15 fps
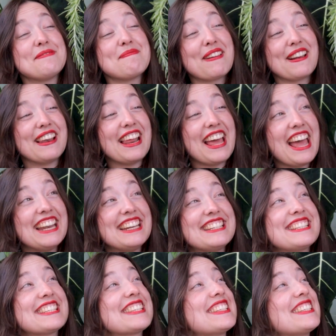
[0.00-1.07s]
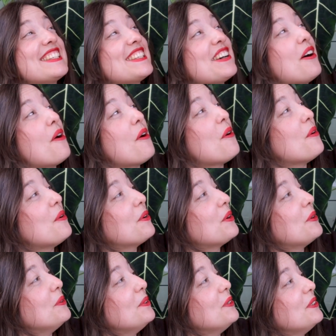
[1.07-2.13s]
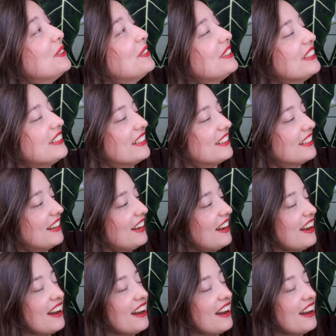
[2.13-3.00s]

plant is so cool!